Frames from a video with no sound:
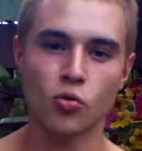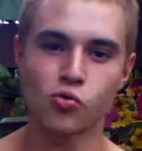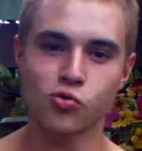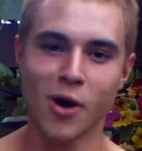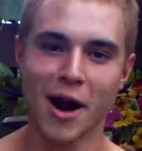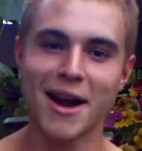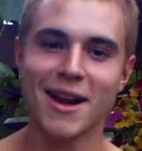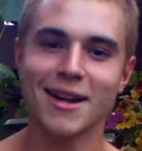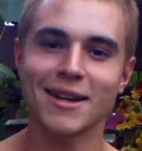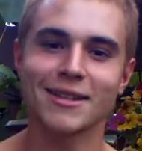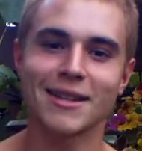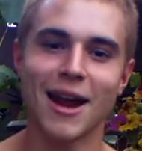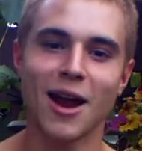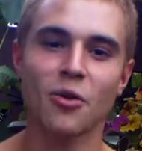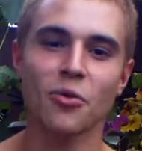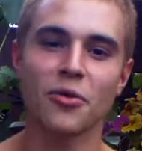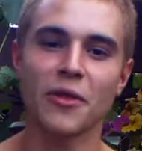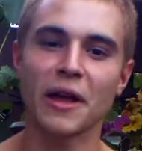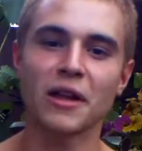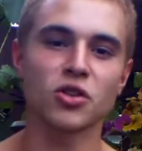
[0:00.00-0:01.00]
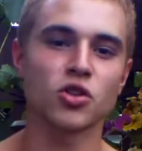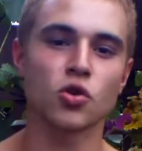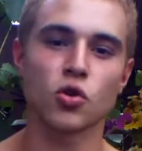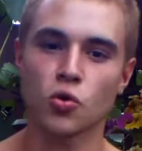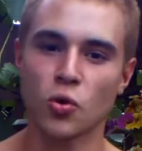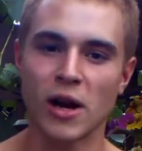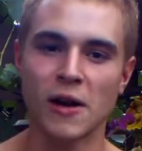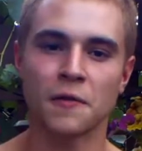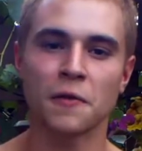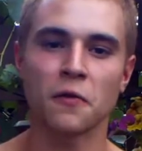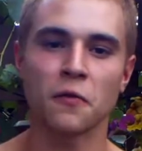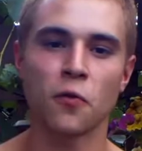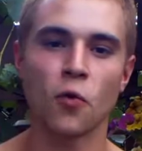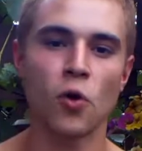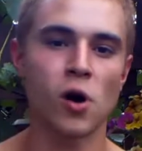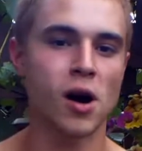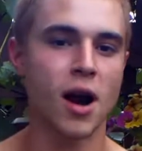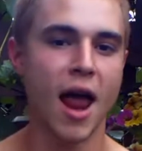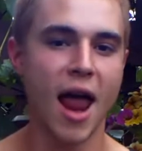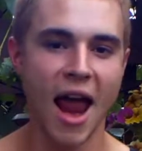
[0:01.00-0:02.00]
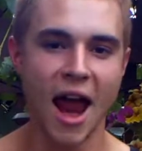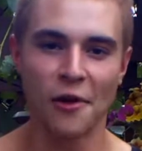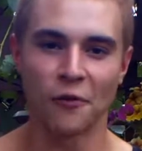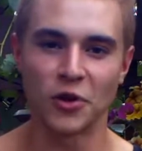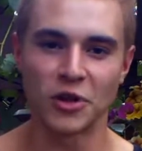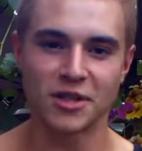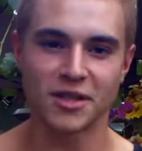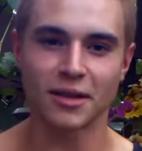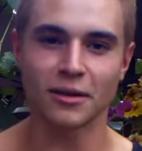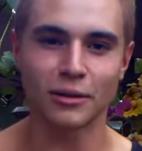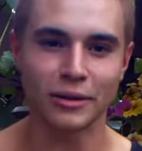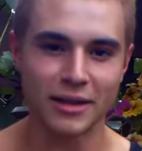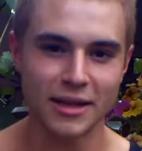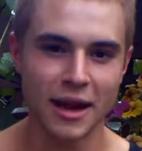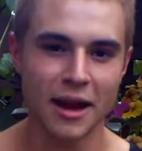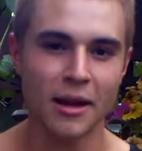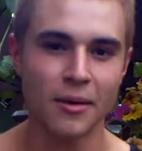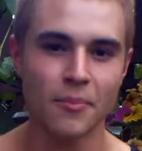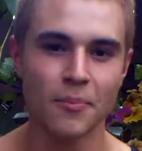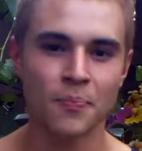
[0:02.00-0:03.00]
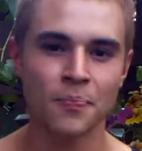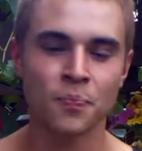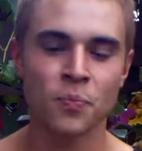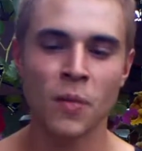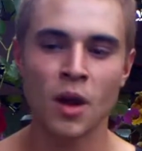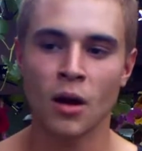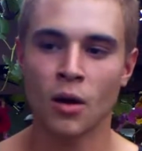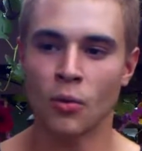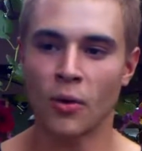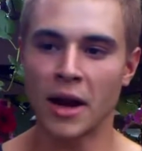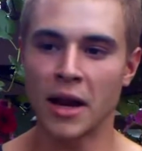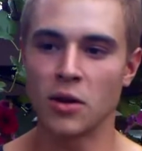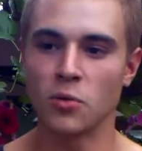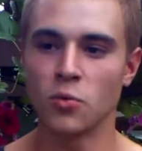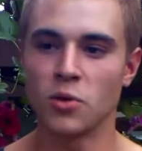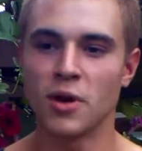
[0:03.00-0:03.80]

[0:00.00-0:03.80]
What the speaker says: writing down things you're grateful for every single day, right?